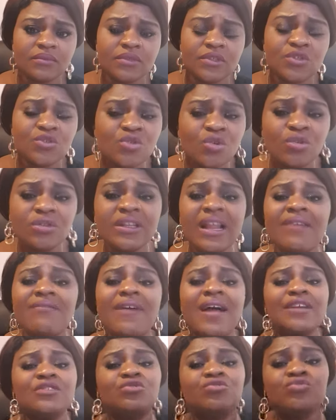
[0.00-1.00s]
So
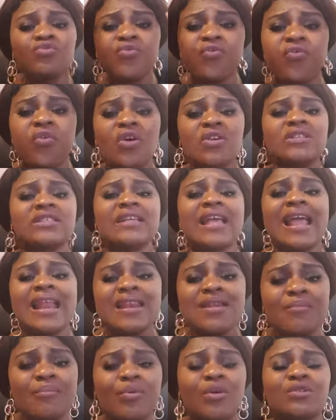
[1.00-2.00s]
never do force
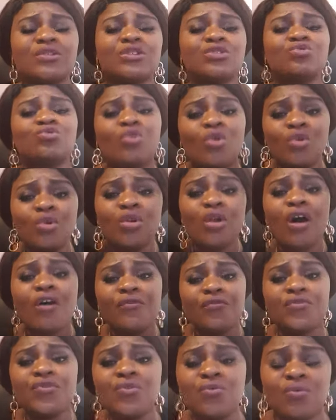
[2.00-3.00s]
anybody to
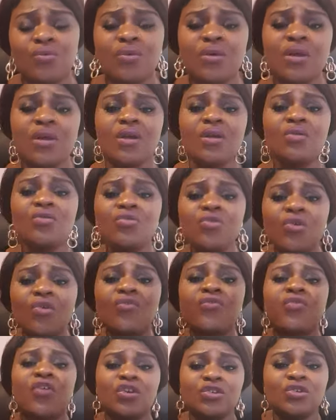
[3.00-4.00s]
love you.
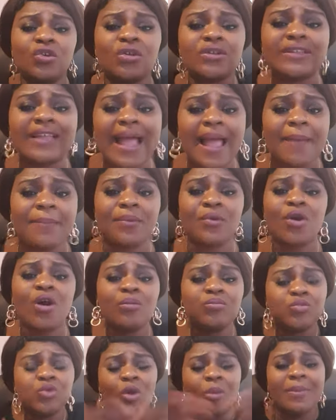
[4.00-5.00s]
Look for your type.
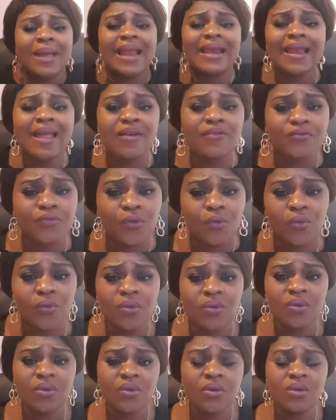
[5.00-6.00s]
Come to my level.
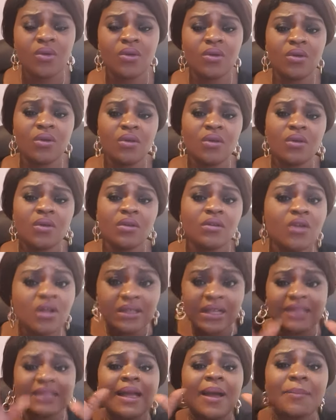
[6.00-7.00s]
Not
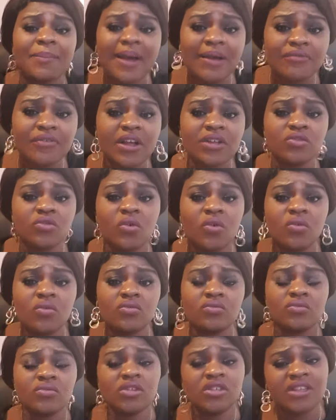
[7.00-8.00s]
that I'm perfect,
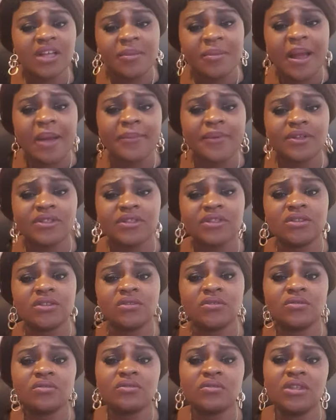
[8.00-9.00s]
oh. They're my body.
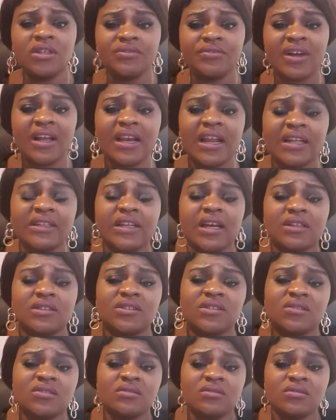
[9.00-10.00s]
Leave her like
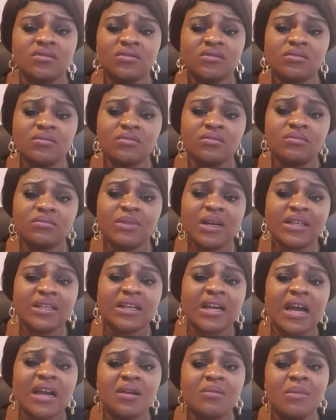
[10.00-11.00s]
that. Man, they
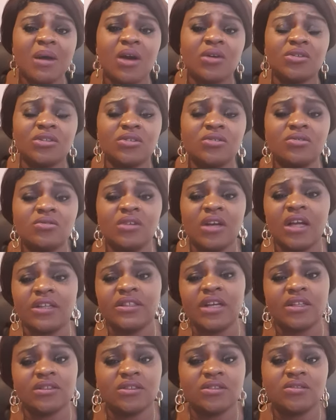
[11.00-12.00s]
carry my own, they go like
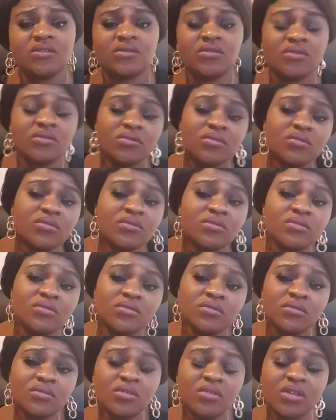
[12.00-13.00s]
that.
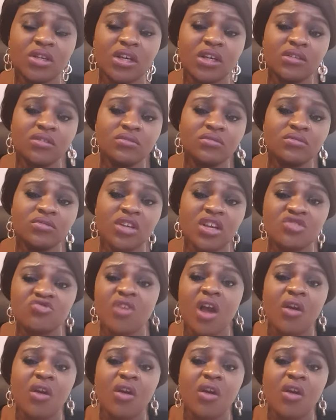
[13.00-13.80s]
Okay? In case you